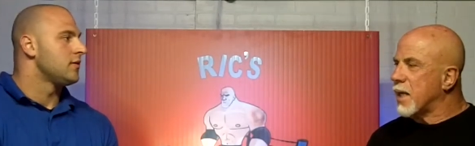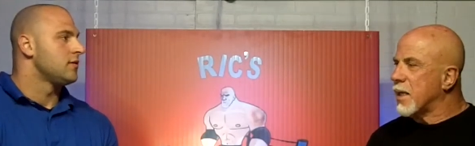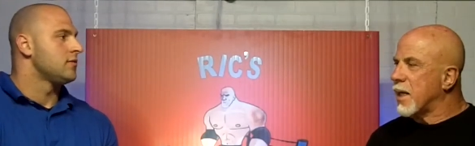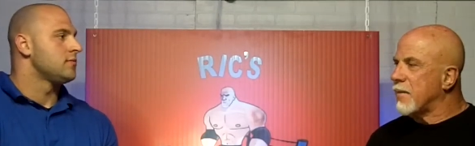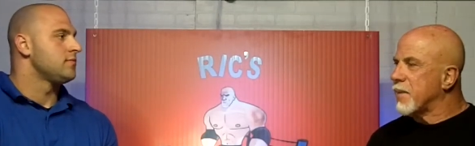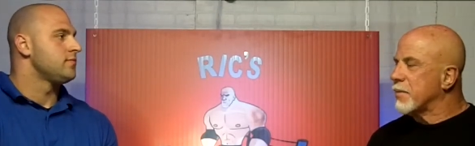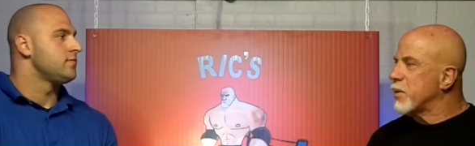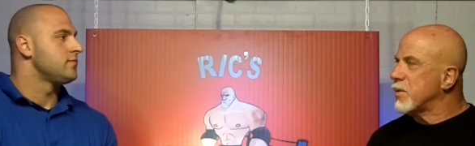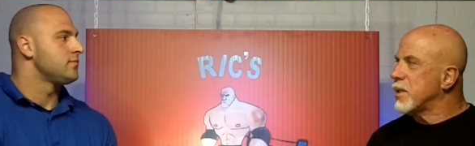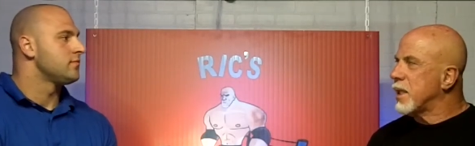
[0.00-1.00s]
Speaker 1: out, I have my
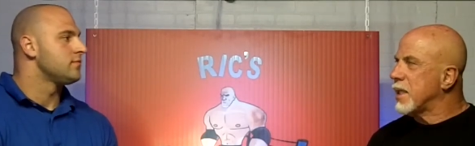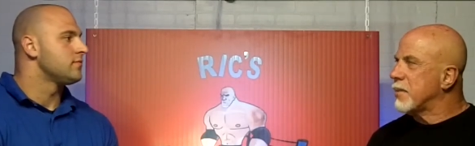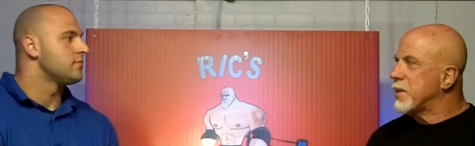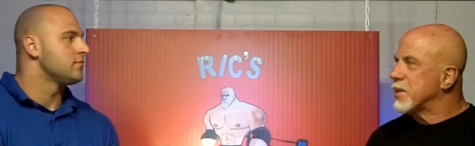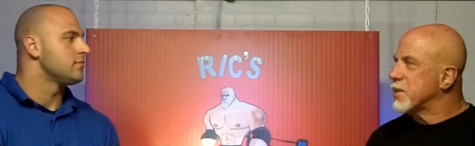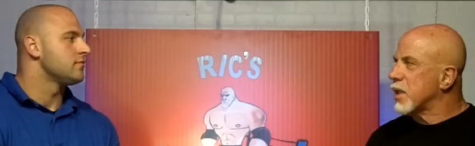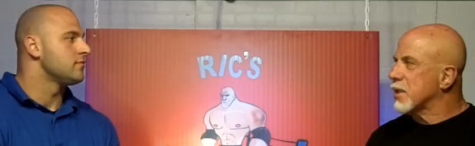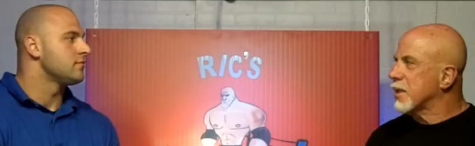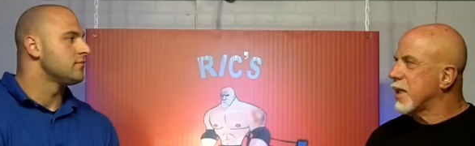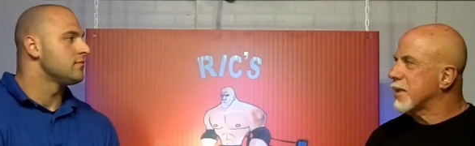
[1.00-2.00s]
protein and I eat a piece of
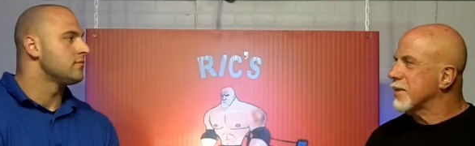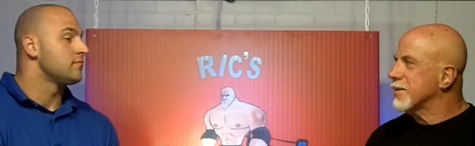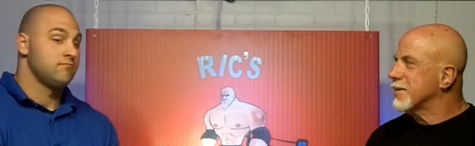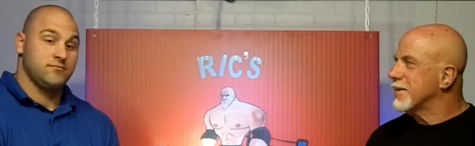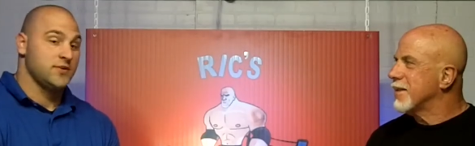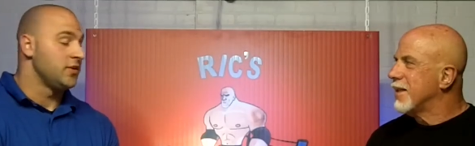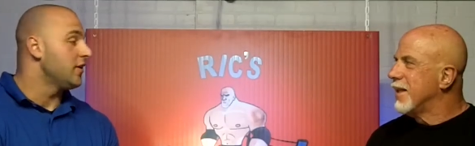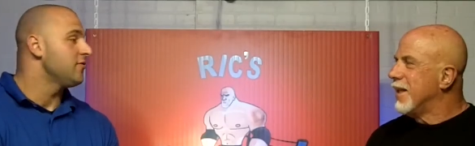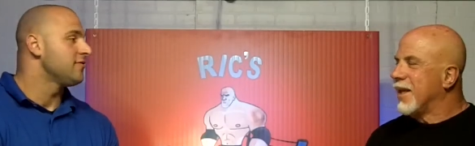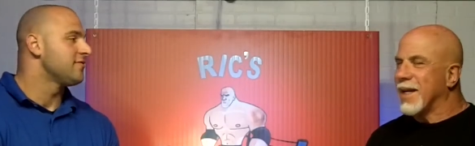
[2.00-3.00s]
chocolate cake. There
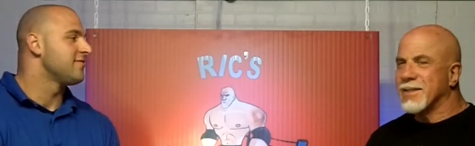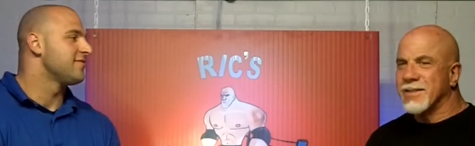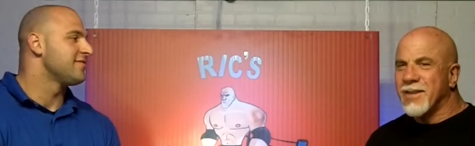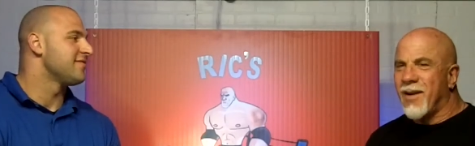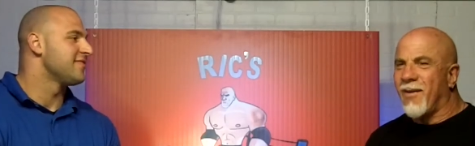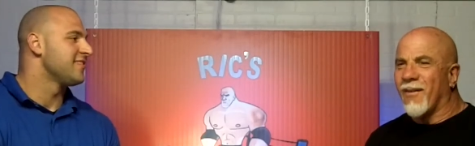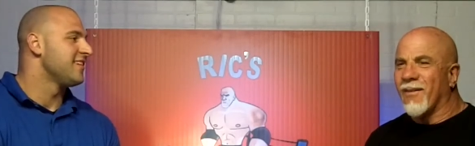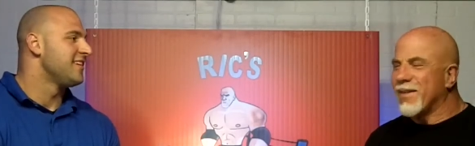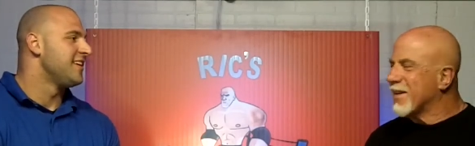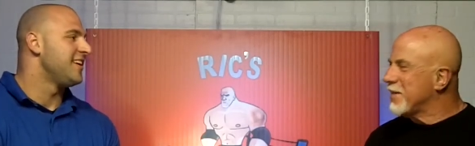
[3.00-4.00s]
you go. I said,
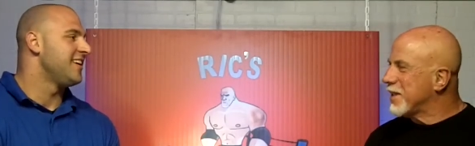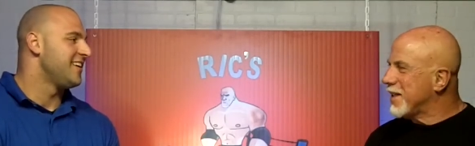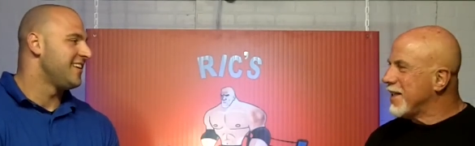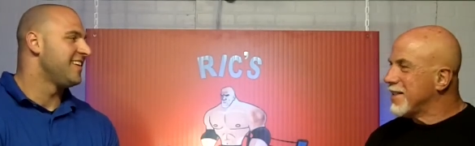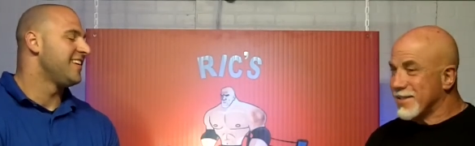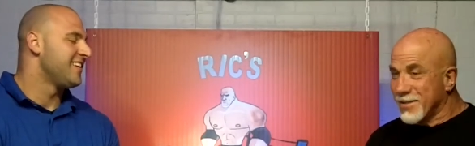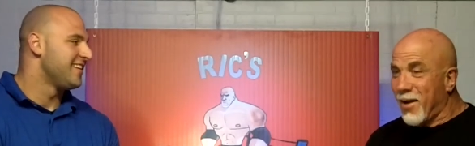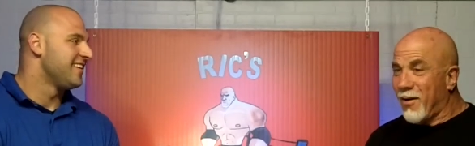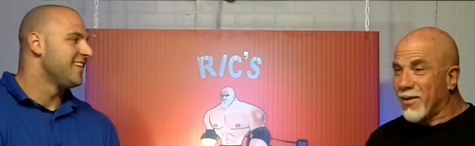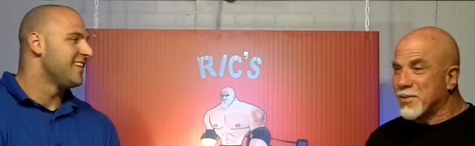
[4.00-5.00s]
no, you're going to be kidding. He says,
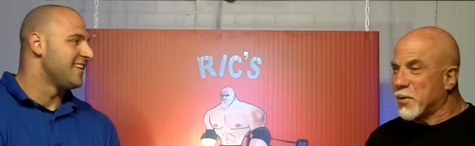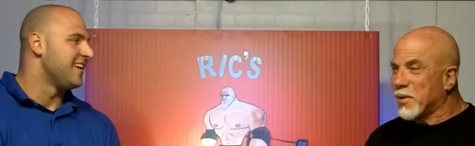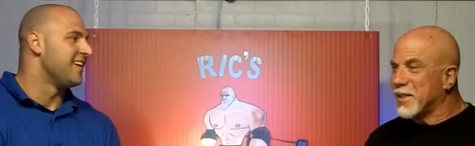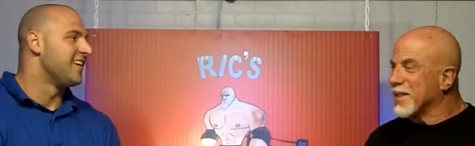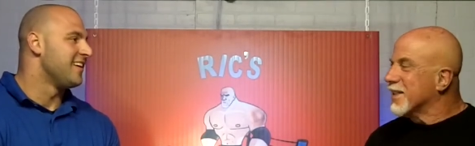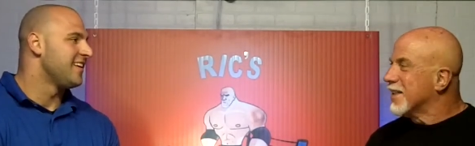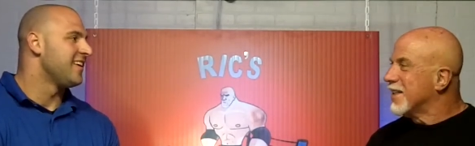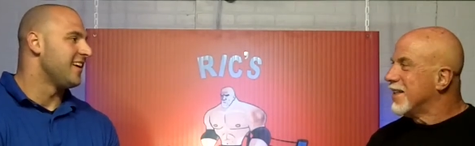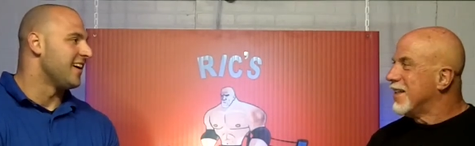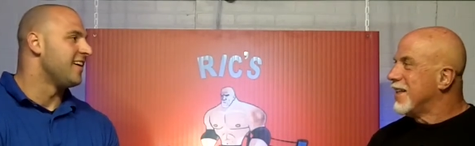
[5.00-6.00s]
no, it's working.
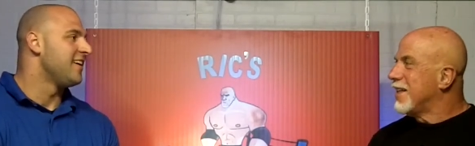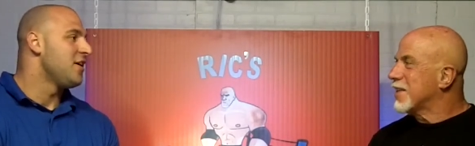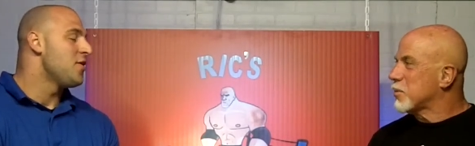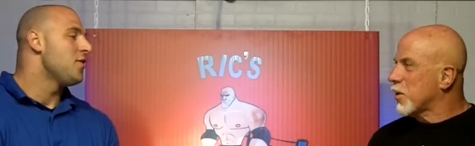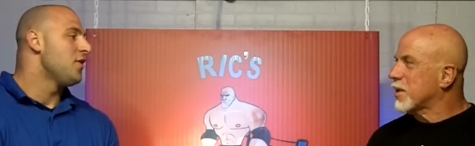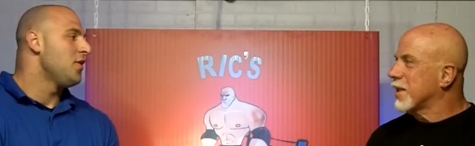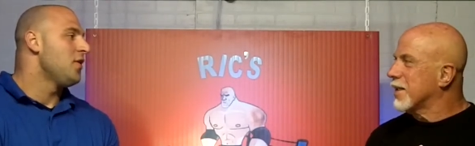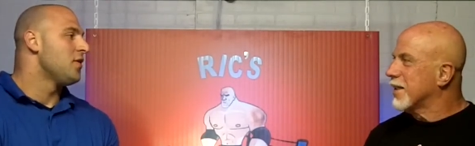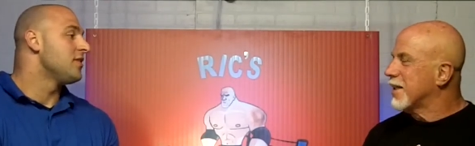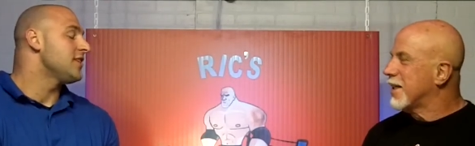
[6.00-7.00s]
Speaker 2: Yeah. yeah. It's working.
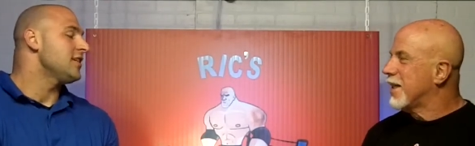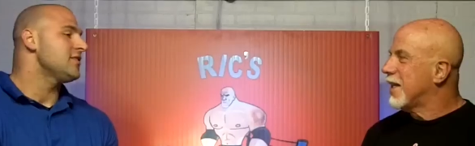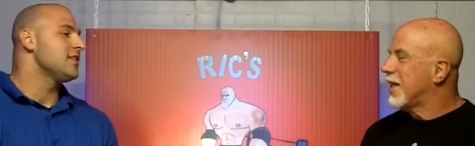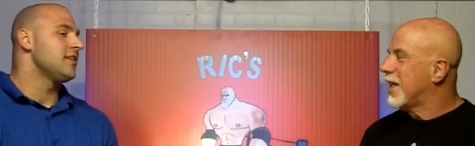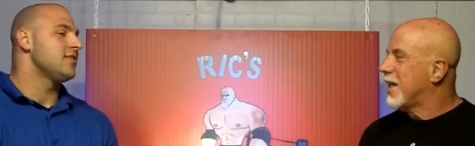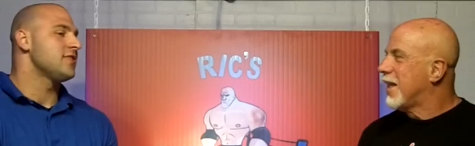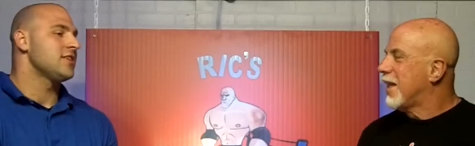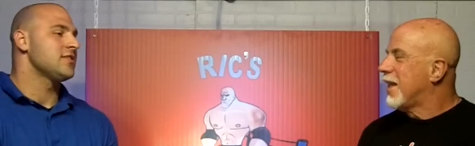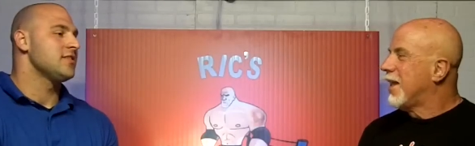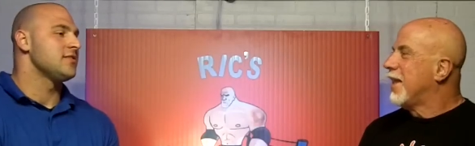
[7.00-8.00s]
But there's actually there's
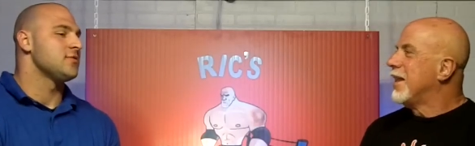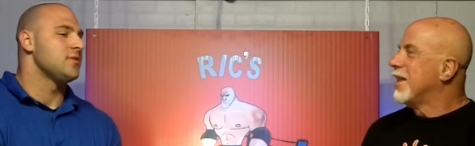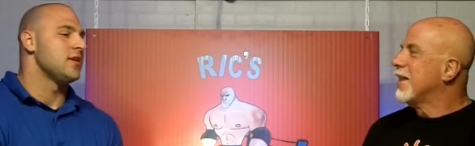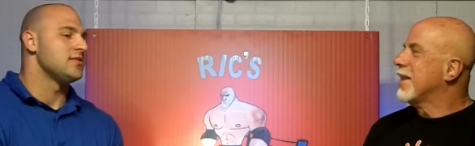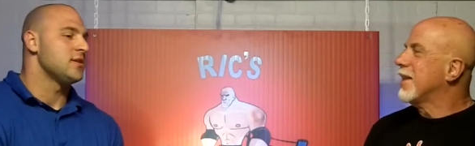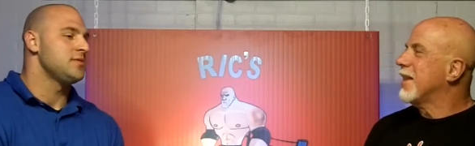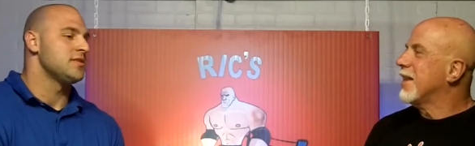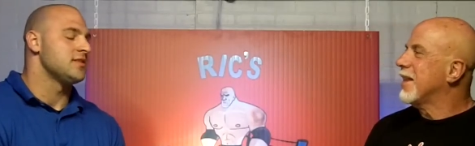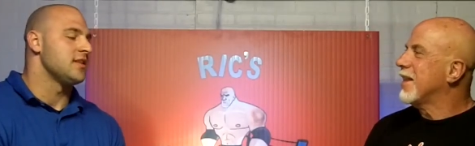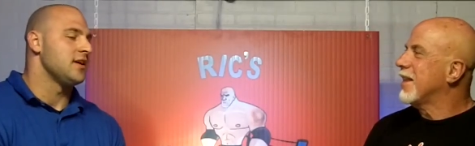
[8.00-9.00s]
actually some uh,
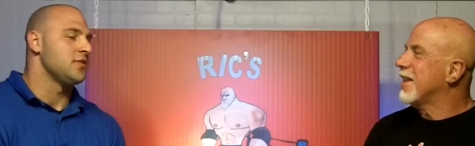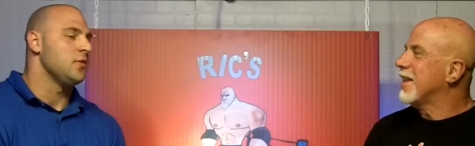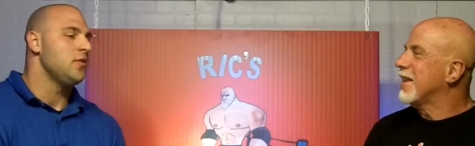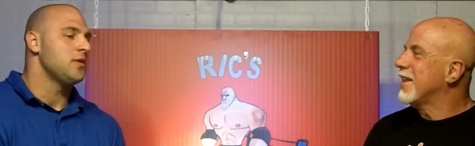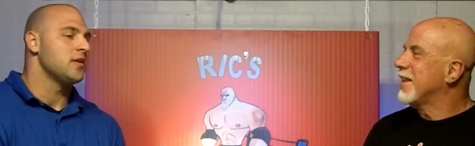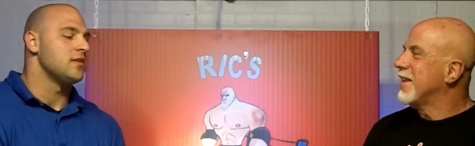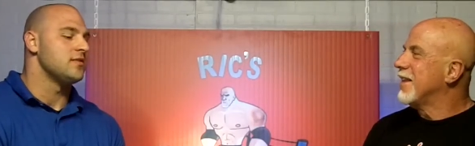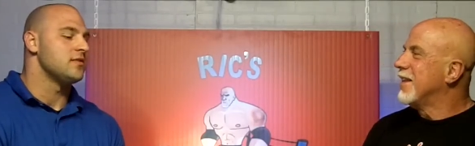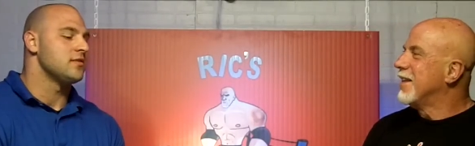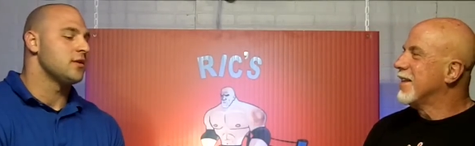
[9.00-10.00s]
substance to that as well
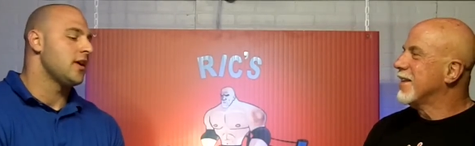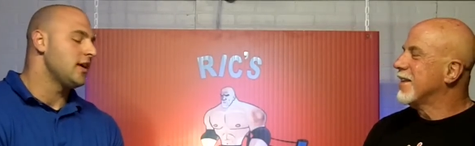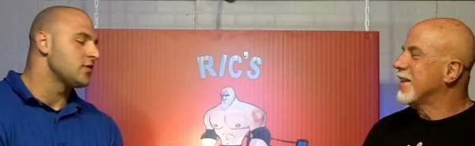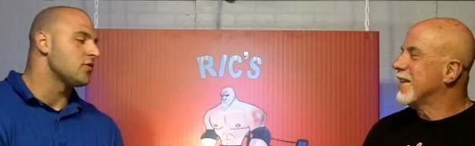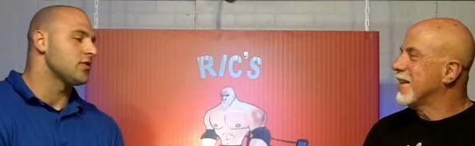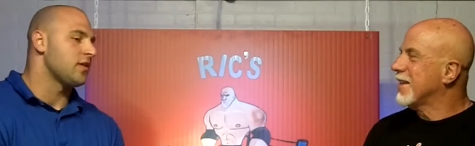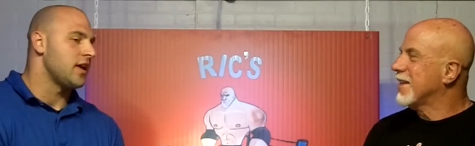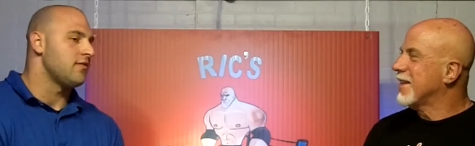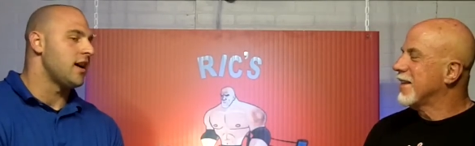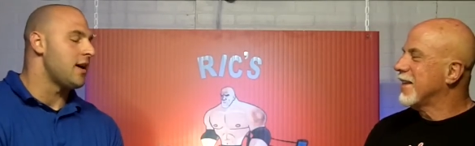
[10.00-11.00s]
because cake's also going
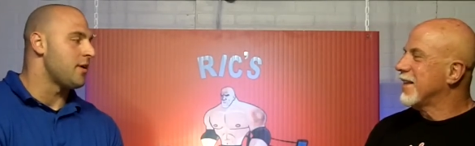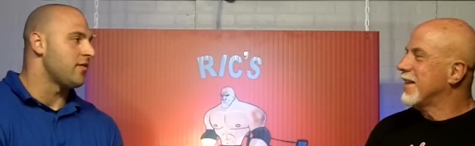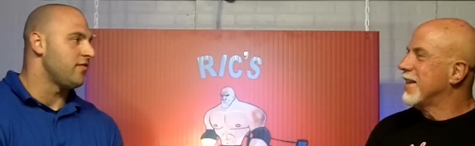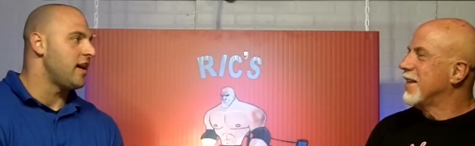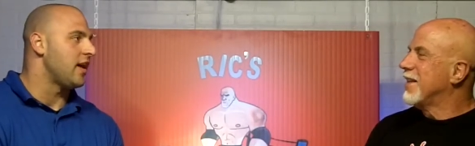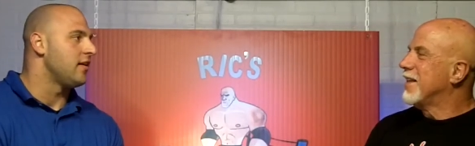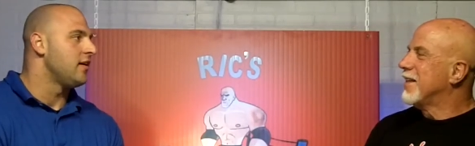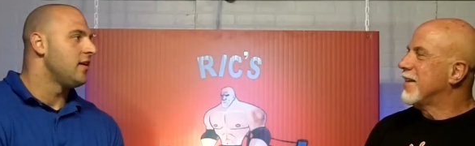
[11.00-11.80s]
to have a high amount of fat.